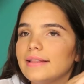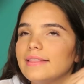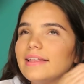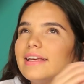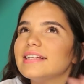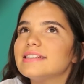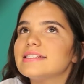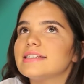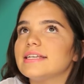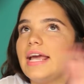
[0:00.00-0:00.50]
I
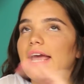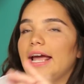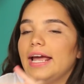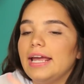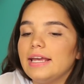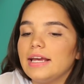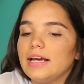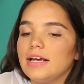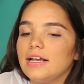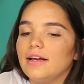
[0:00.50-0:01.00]
think it's
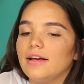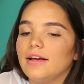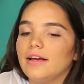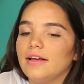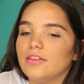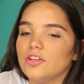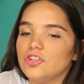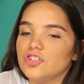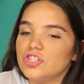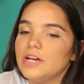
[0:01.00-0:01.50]
cake
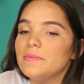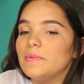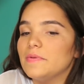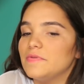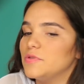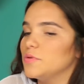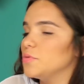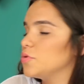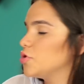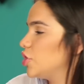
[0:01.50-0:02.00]
in the shape of
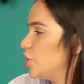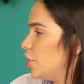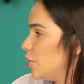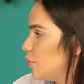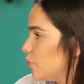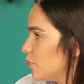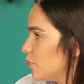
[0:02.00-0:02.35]
sushi.